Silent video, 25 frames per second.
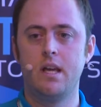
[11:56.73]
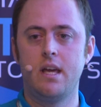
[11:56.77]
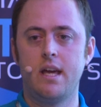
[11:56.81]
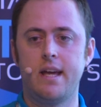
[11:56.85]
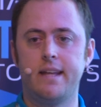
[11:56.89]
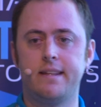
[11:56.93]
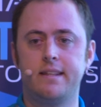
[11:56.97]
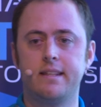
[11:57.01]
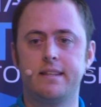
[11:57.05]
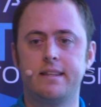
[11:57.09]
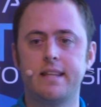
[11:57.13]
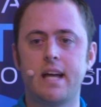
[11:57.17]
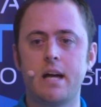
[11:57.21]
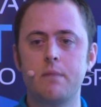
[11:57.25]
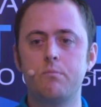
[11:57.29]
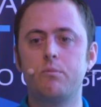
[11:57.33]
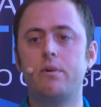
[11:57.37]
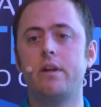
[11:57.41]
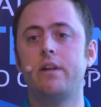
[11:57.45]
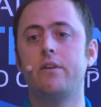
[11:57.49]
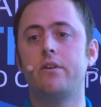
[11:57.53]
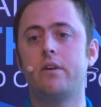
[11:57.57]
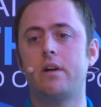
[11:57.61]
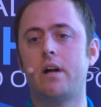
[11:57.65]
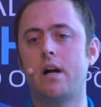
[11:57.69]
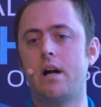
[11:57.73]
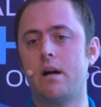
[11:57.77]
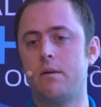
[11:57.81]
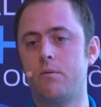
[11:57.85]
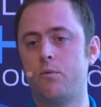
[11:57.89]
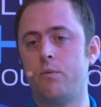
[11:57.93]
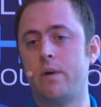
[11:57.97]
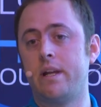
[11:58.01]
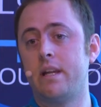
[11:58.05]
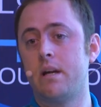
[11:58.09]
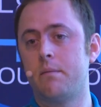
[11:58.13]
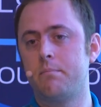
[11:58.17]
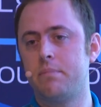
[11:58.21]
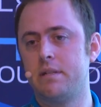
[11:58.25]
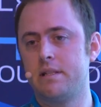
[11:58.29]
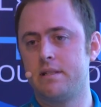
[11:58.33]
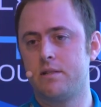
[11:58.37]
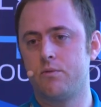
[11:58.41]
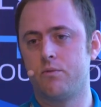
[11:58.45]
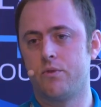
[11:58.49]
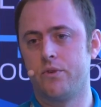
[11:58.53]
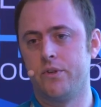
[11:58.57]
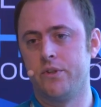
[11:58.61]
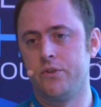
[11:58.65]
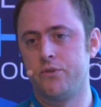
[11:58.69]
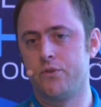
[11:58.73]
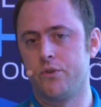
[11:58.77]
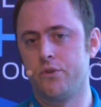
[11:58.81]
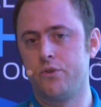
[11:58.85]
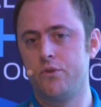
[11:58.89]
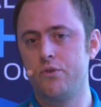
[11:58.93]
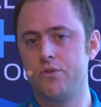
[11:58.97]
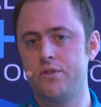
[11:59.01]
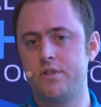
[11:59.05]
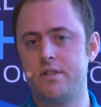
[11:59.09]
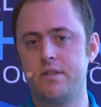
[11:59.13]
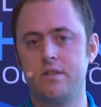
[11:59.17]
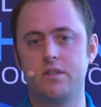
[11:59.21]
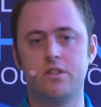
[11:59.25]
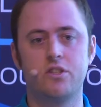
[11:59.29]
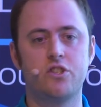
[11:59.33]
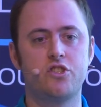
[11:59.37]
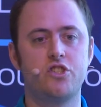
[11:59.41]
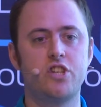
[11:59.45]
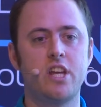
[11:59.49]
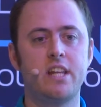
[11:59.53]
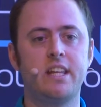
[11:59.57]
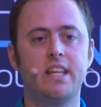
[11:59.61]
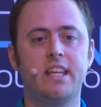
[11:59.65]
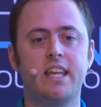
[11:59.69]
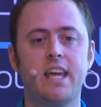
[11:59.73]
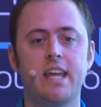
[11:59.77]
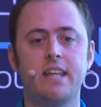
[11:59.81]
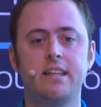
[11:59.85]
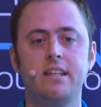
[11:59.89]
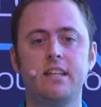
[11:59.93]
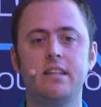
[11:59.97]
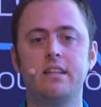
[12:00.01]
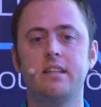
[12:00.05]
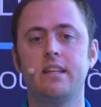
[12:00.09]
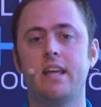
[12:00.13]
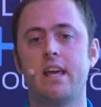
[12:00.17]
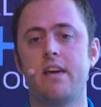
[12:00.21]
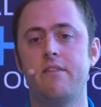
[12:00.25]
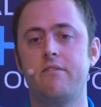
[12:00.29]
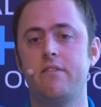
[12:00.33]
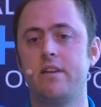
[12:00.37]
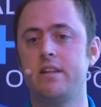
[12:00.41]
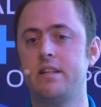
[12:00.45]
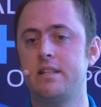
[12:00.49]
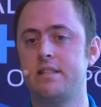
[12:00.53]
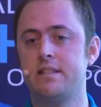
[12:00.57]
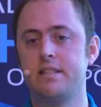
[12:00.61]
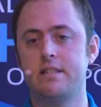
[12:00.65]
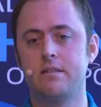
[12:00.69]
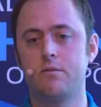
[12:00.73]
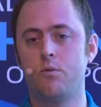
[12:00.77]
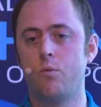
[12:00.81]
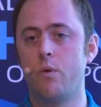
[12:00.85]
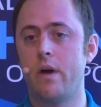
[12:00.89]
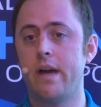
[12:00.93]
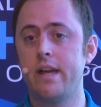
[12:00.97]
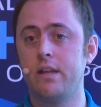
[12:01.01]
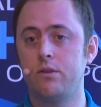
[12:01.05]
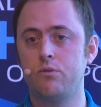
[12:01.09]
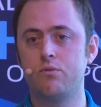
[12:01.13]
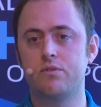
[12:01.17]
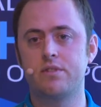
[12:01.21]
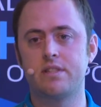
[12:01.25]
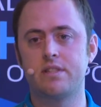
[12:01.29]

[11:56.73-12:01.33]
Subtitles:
At the time when applets were introduced, the JDK didn't have any way to